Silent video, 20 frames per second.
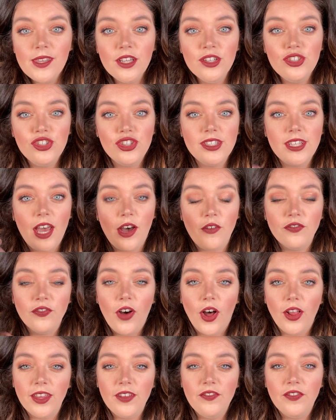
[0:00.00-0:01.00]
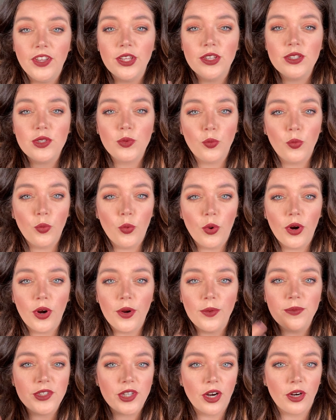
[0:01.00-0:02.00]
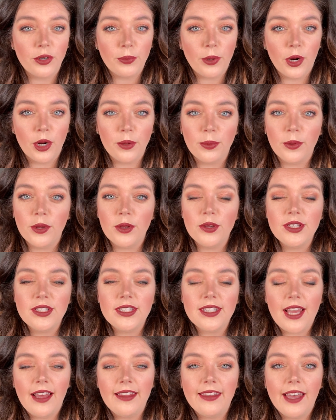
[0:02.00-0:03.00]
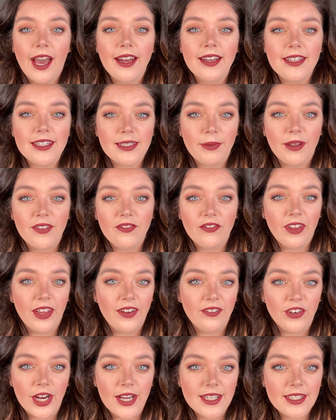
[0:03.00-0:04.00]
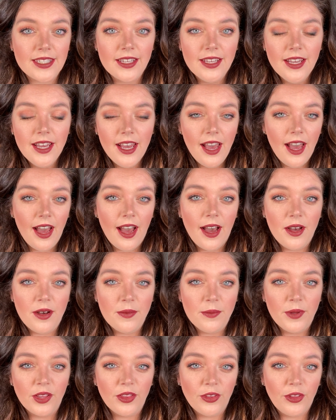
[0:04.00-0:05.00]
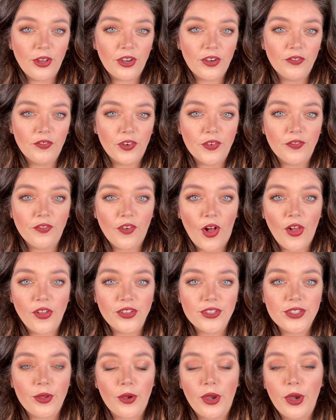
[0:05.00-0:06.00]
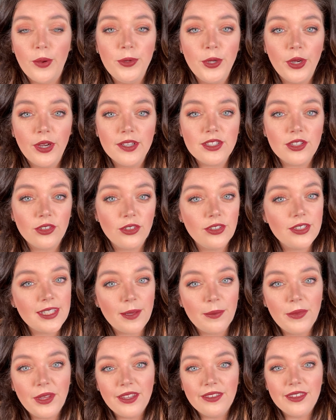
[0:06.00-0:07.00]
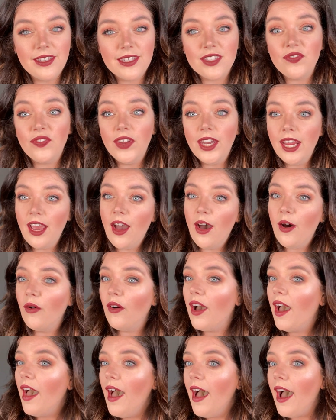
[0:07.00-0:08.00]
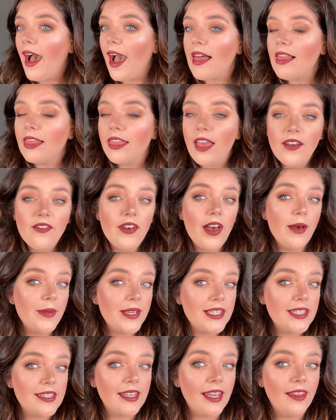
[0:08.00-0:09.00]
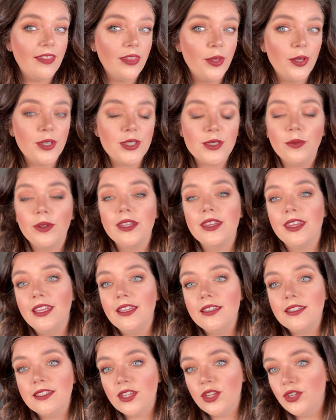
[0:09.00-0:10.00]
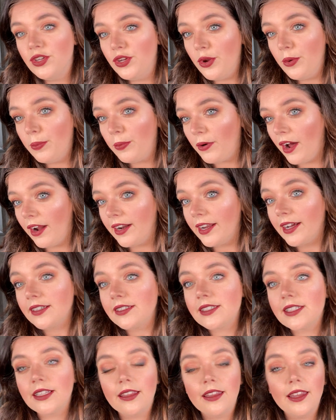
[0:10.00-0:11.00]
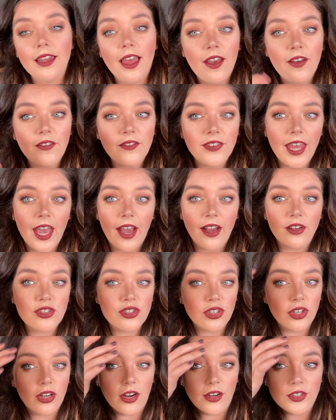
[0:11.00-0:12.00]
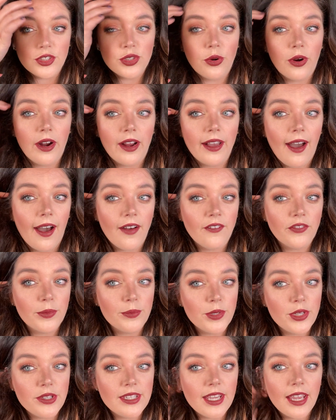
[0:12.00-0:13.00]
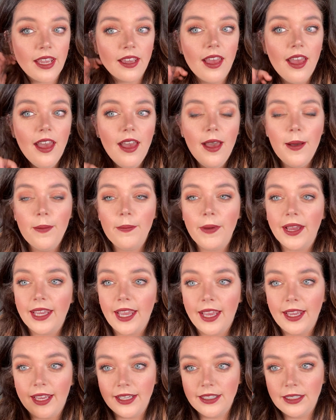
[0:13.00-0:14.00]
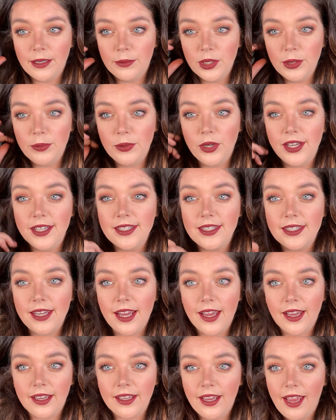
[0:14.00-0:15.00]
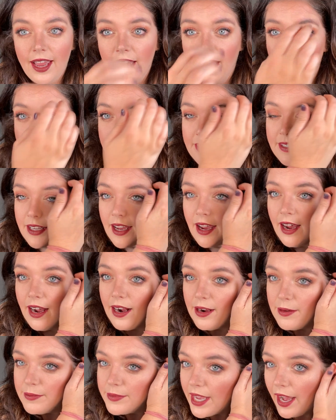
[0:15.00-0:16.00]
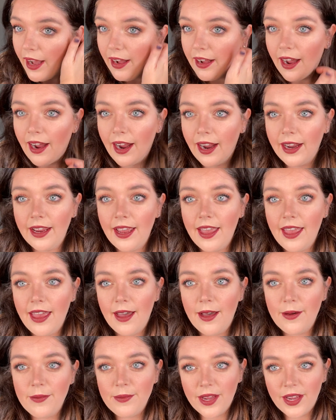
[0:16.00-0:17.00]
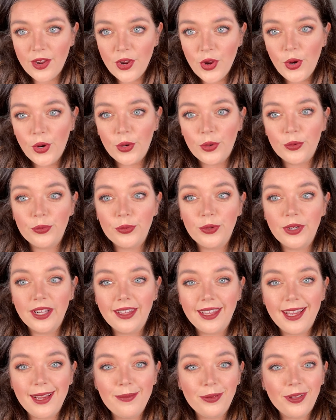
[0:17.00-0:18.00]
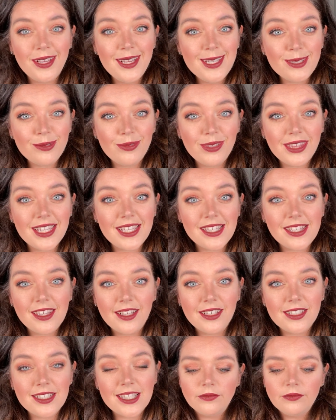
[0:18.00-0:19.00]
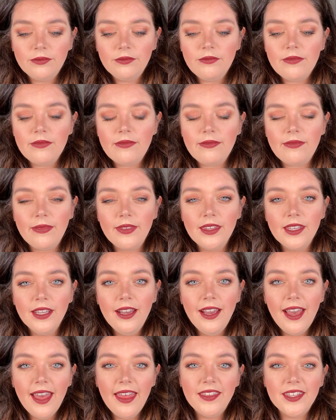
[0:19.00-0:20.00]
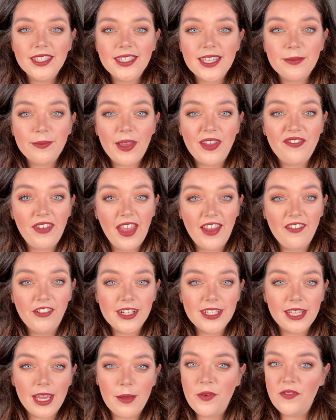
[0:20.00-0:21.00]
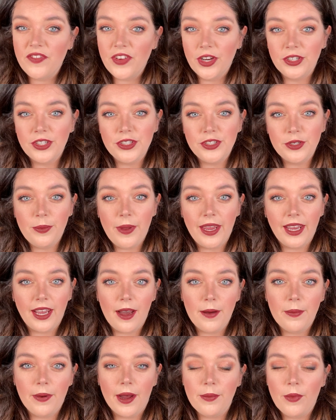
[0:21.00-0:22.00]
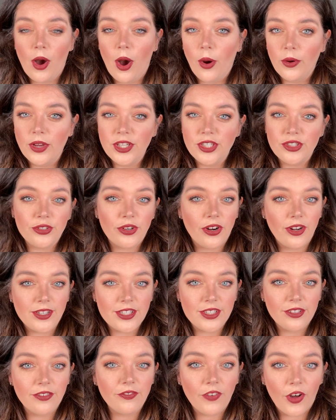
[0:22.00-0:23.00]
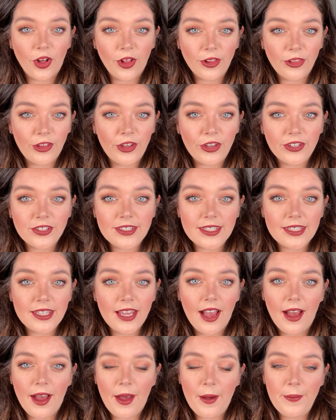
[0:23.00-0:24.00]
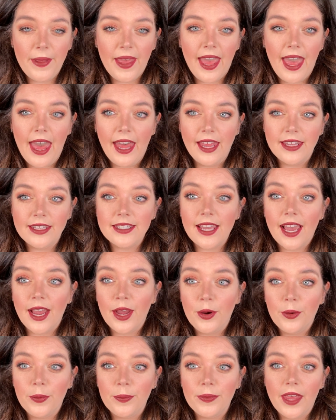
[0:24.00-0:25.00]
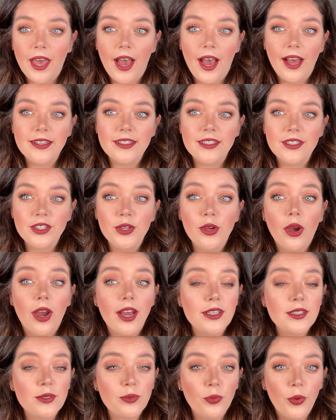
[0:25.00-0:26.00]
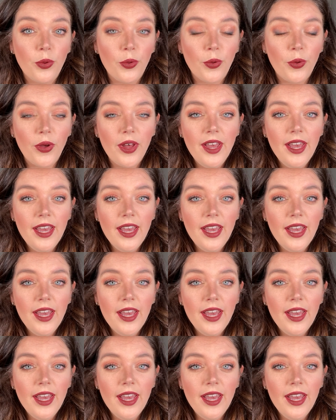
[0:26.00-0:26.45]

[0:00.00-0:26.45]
just how fall it feels, warm, dark purples. That is my favorite look for fall. So I hope you guys learned something in this video. I love how my skin looks with these new products. Love the extra contour I got from using my KKW Beauty Stick. And yeah, I am really pleased with this look. This is my favorite time of year to do makeup. I'm always drawn to fall looks, and I hope that you guys will